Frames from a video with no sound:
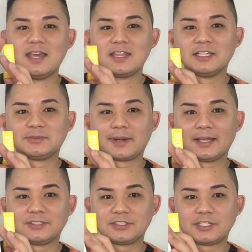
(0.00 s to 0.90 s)
This one
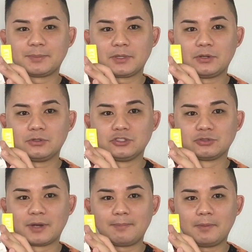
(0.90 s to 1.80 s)
has her typical
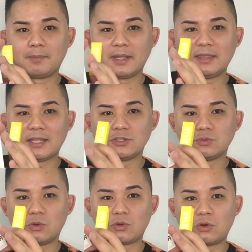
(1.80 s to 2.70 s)
drip, but in the
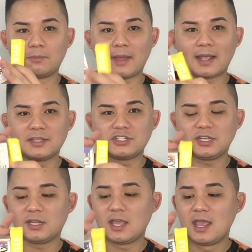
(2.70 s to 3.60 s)
dual chrome
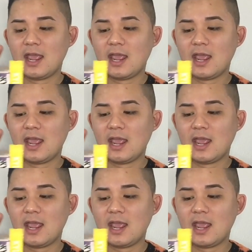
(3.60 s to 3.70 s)
packaging.